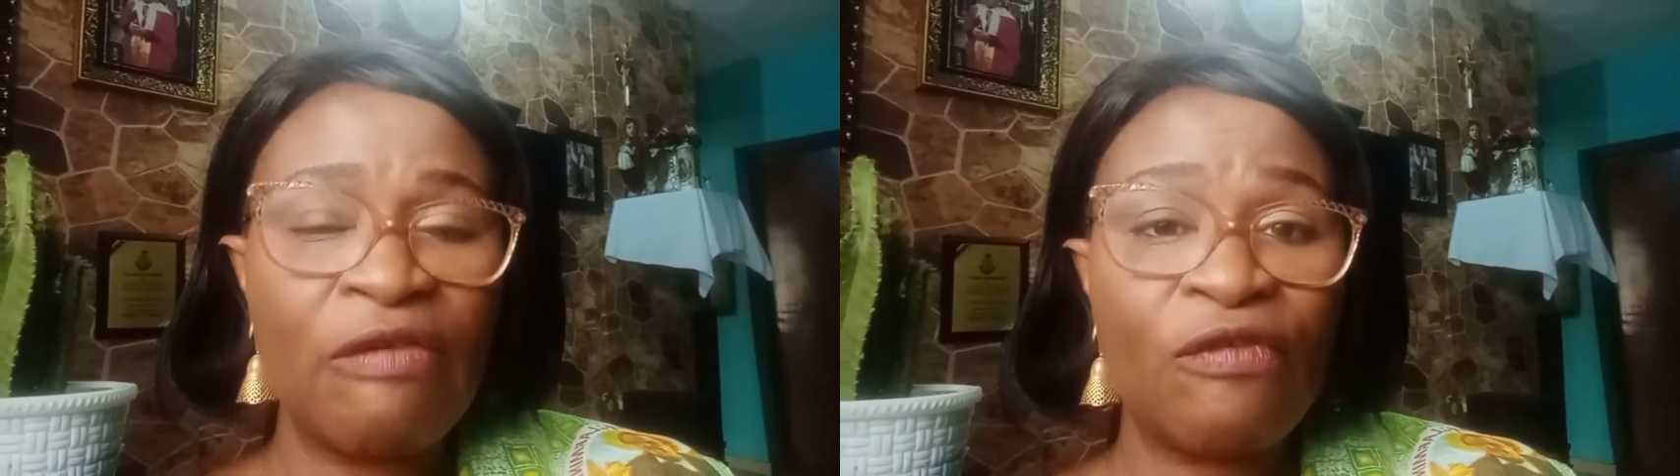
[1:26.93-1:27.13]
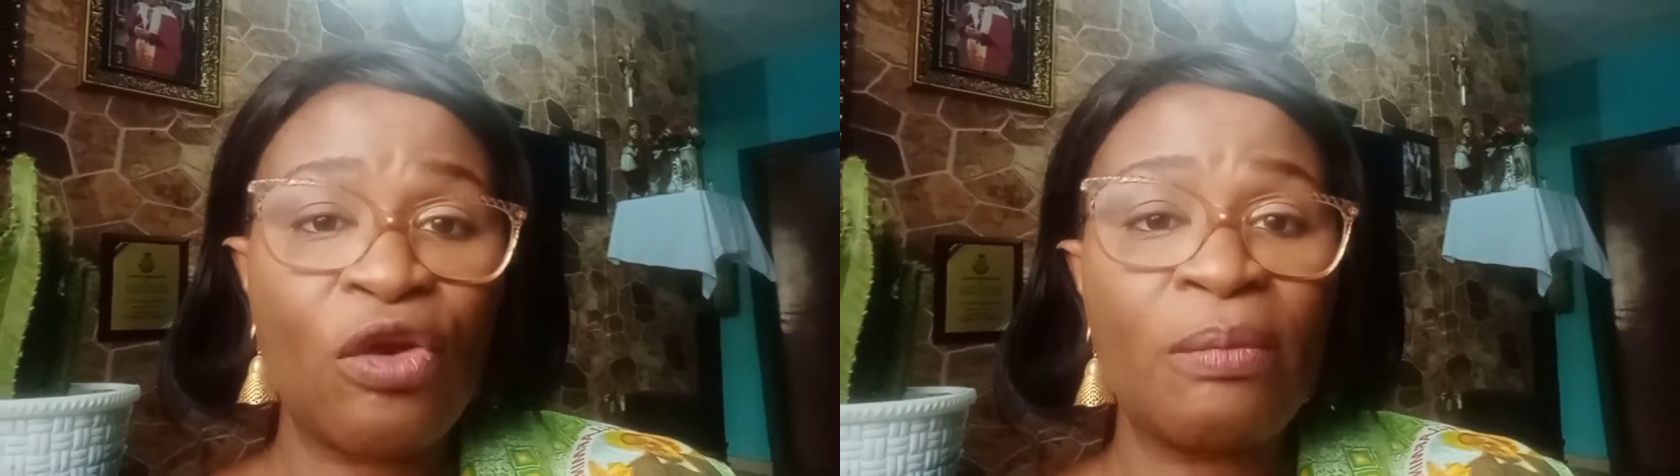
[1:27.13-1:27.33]

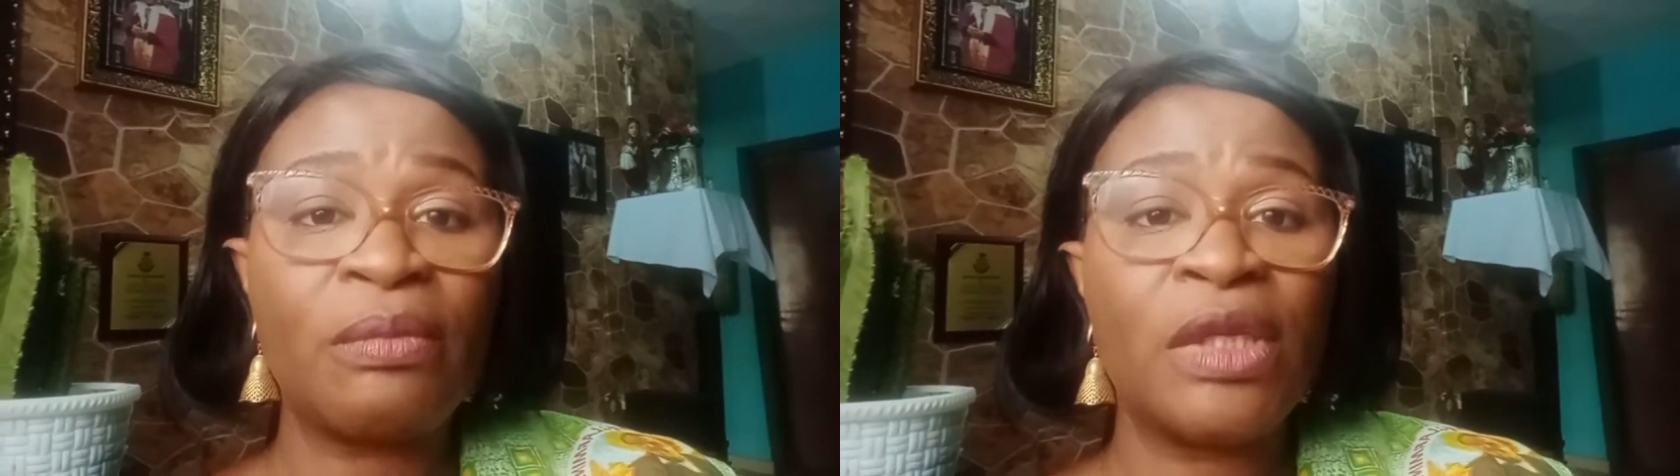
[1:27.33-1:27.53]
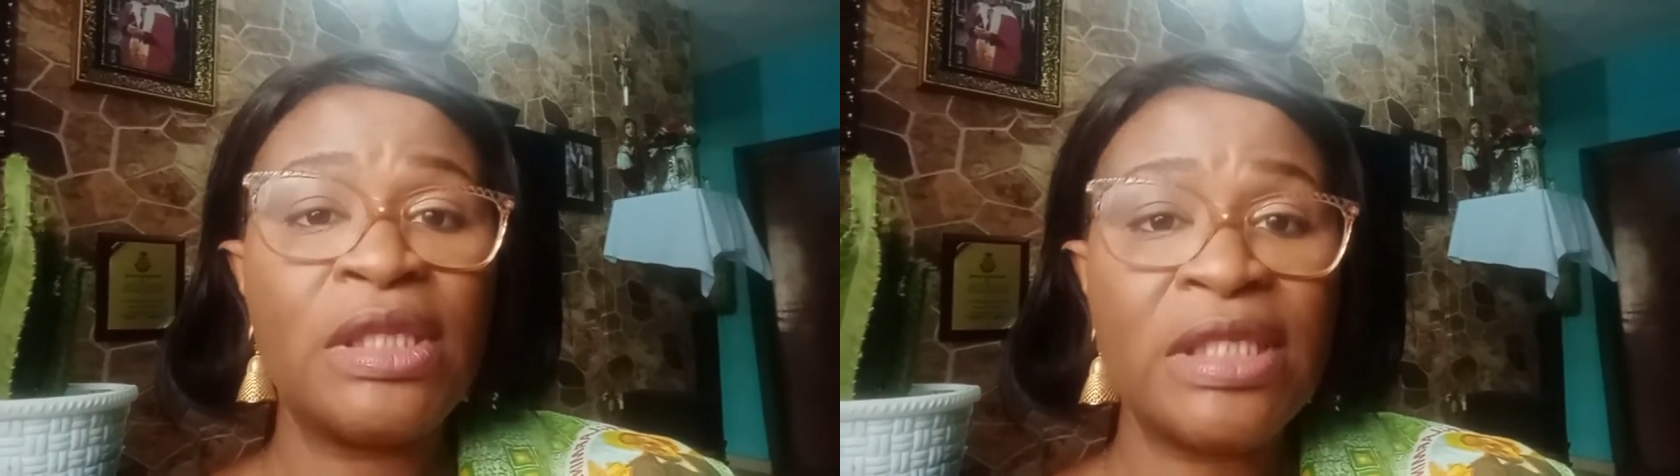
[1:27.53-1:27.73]

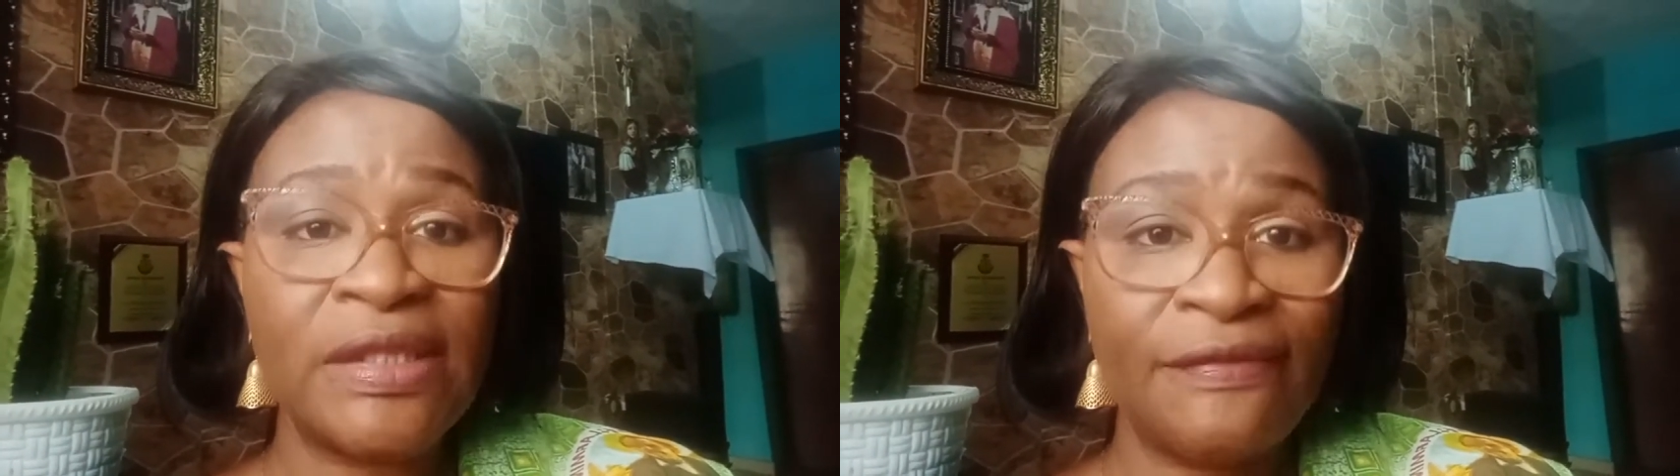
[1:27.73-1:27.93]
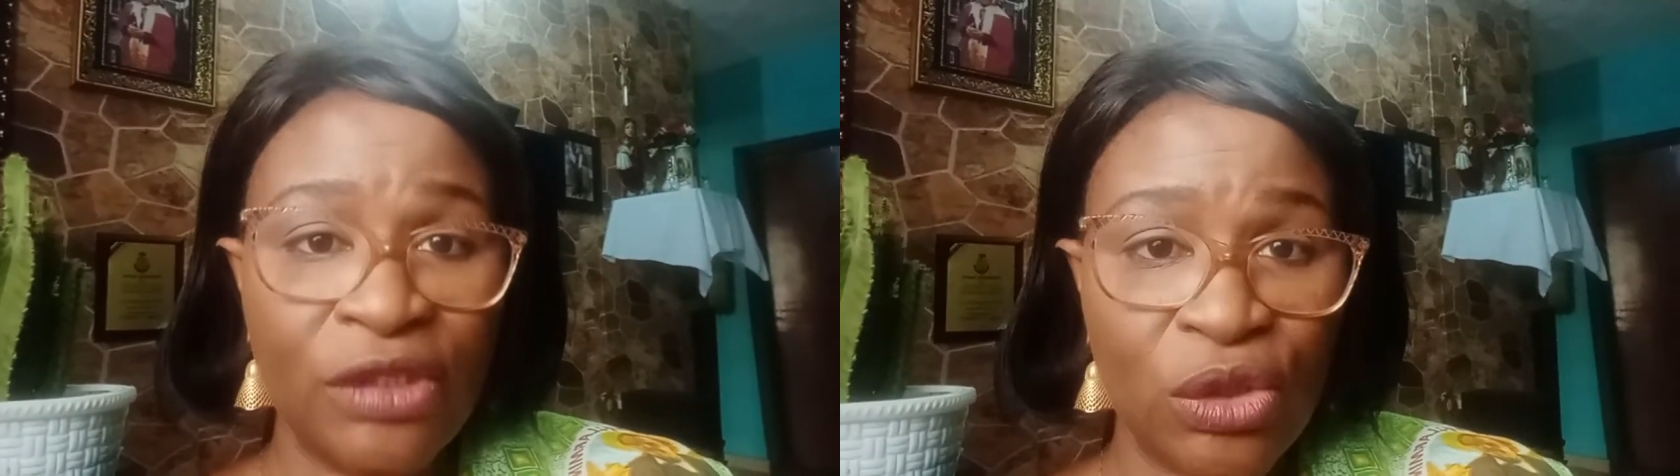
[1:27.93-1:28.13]
from
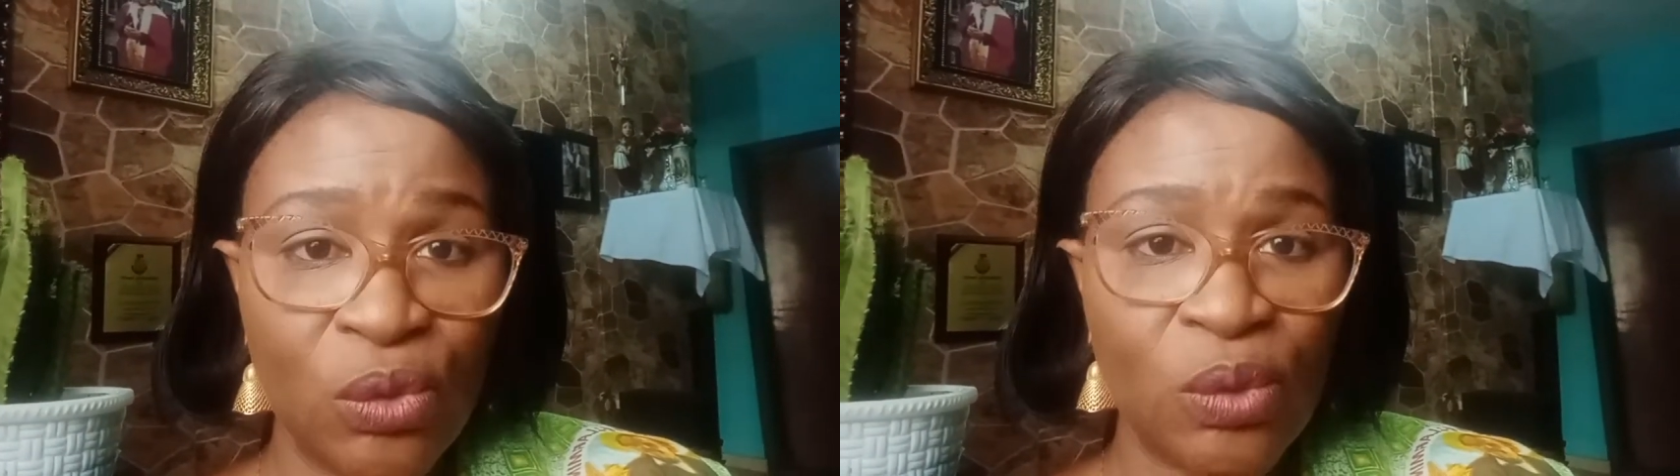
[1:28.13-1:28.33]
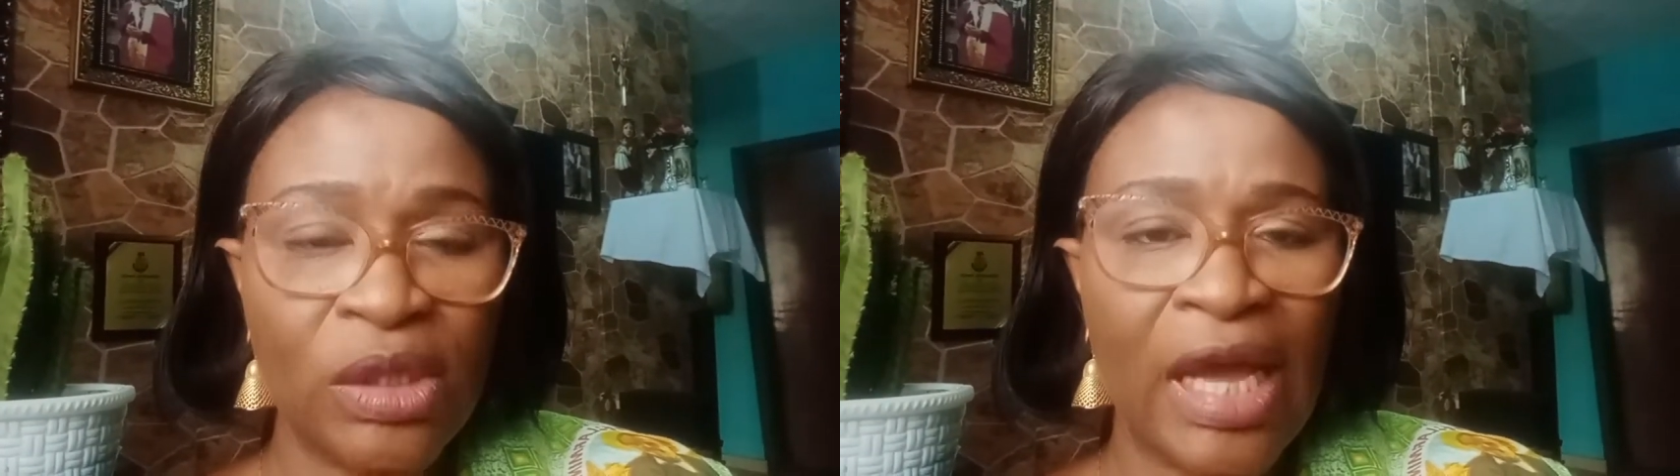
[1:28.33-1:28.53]
these
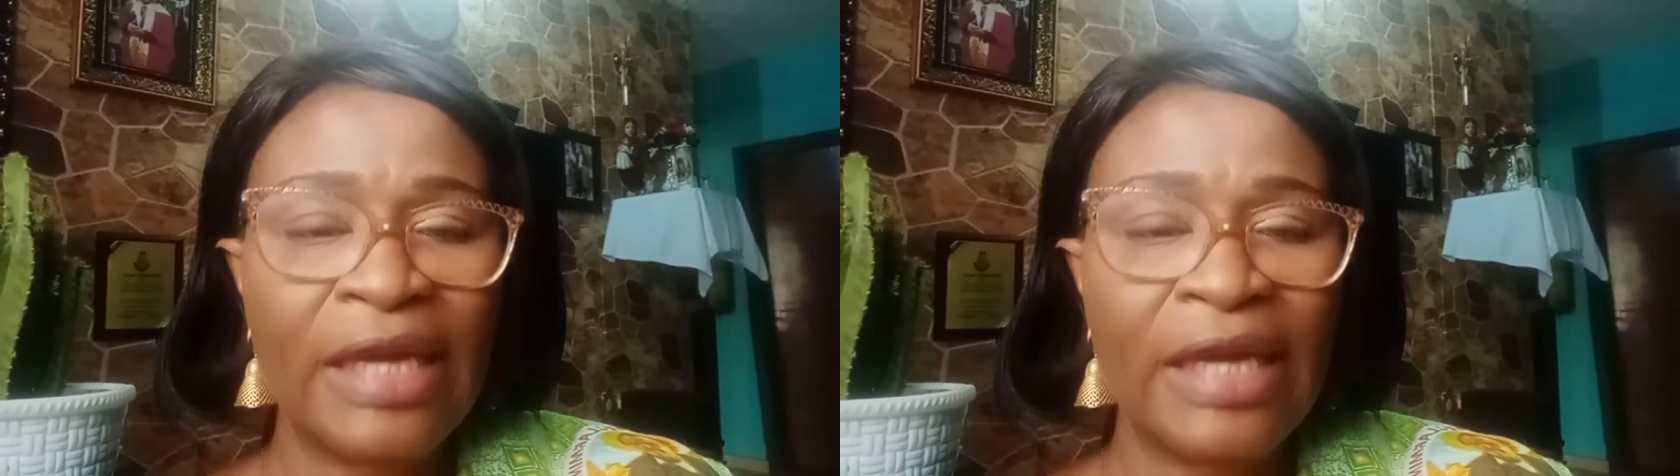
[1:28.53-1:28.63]
videos